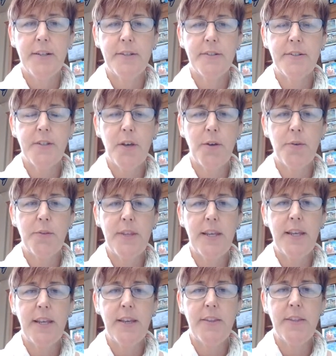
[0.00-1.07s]
So
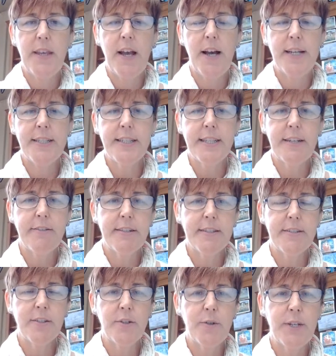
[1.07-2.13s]
the idea
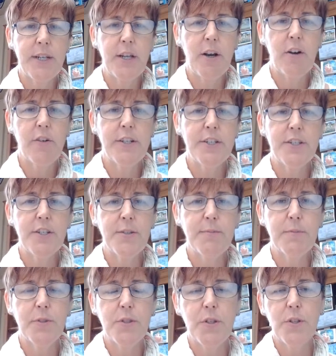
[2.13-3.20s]
is to encourage
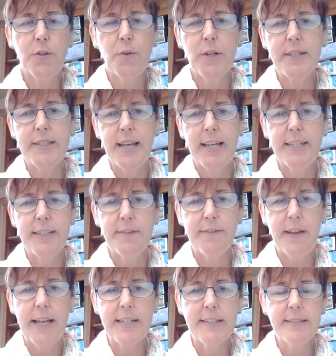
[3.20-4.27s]
them to attend
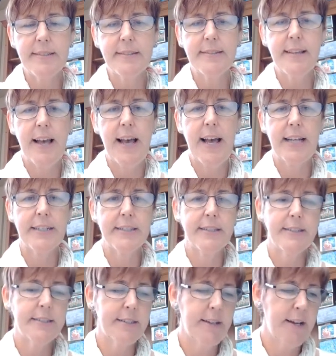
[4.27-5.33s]
events and